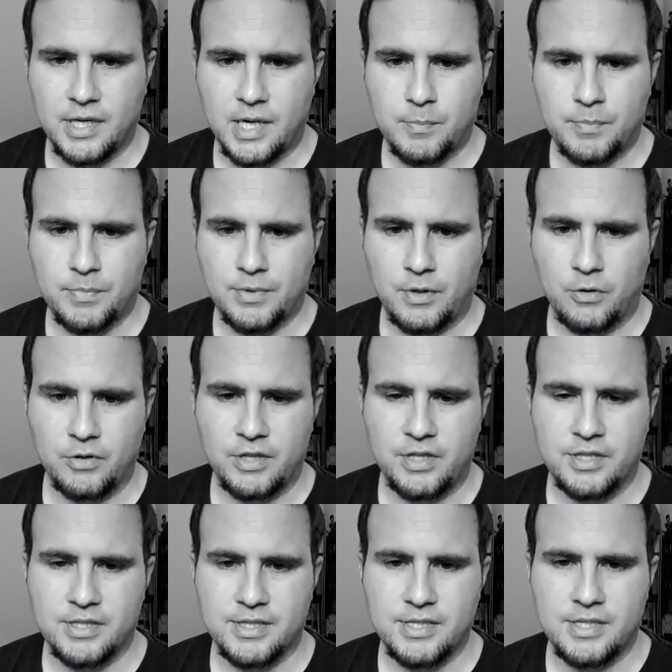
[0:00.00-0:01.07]
up on
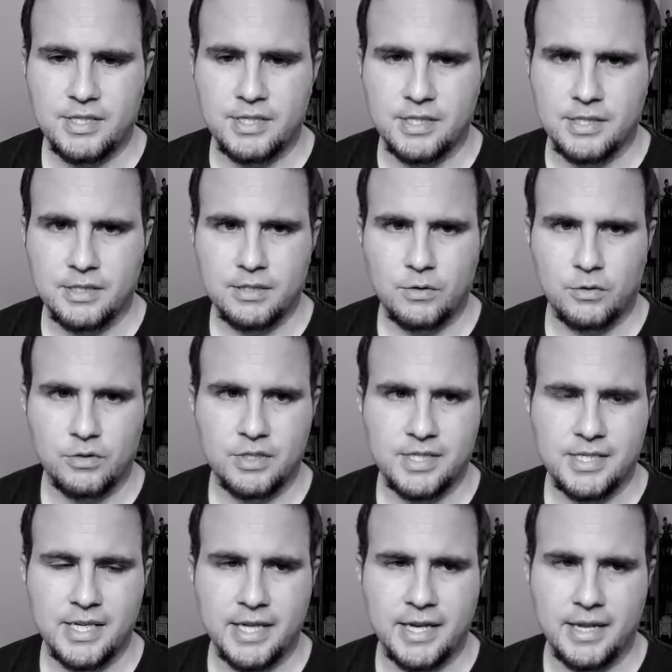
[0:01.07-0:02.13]
the z, on the
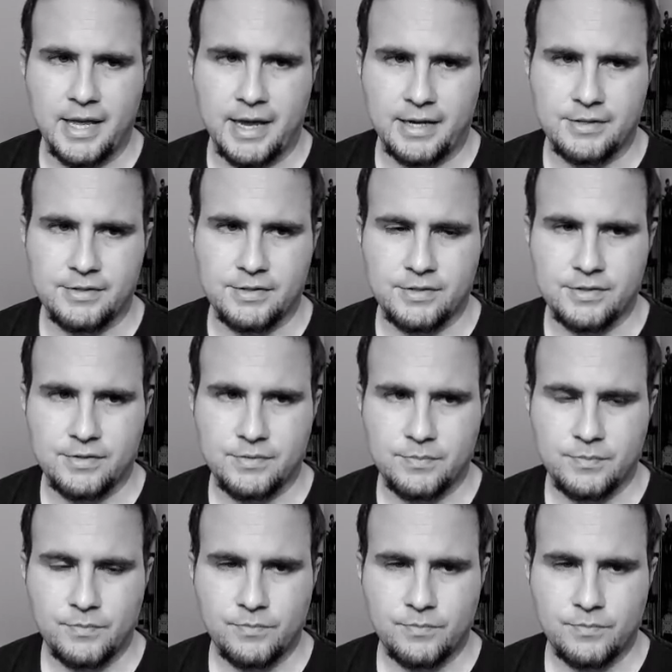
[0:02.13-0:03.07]
z axis.